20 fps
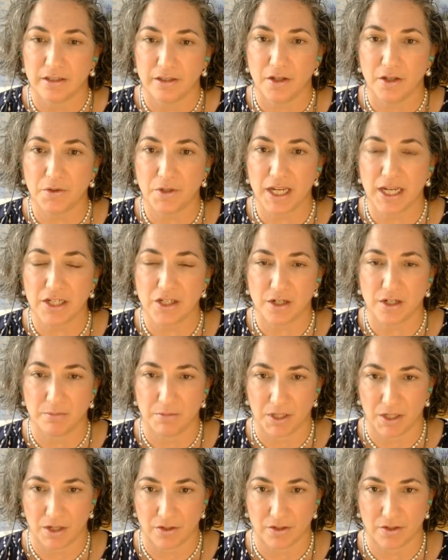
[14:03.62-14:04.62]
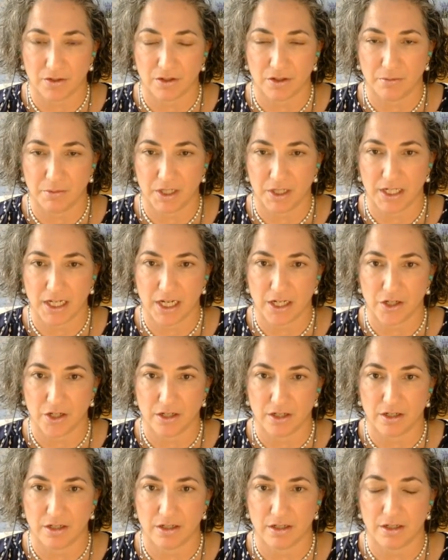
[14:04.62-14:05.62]
location, but also
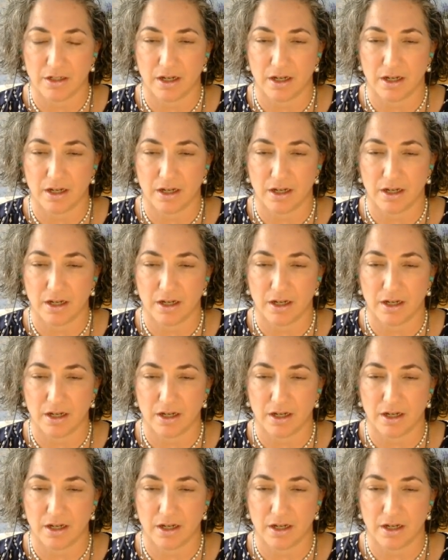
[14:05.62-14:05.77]
communication